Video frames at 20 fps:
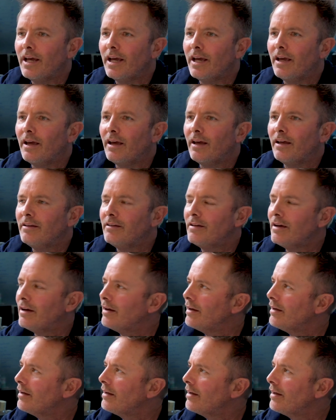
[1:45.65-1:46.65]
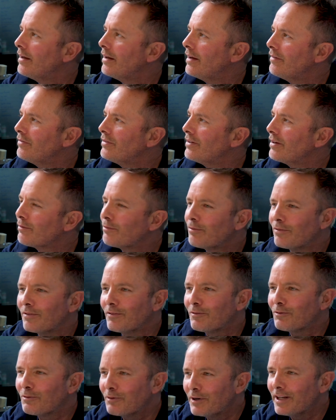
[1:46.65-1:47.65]
and uh, I was like,
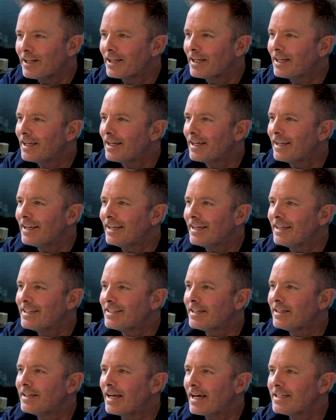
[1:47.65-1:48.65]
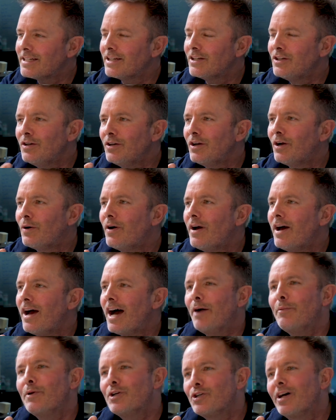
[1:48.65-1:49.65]
really? And he said, I said, you know,
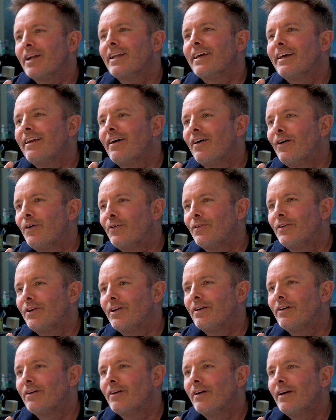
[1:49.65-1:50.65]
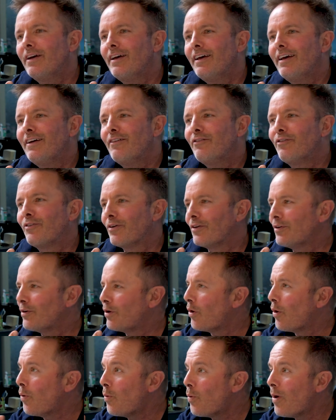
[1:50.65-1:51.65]
I've been trying to get a hold of you for
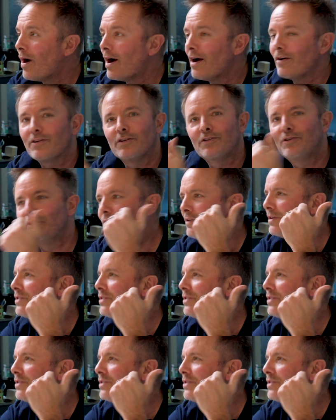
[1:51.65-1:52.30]
a while to do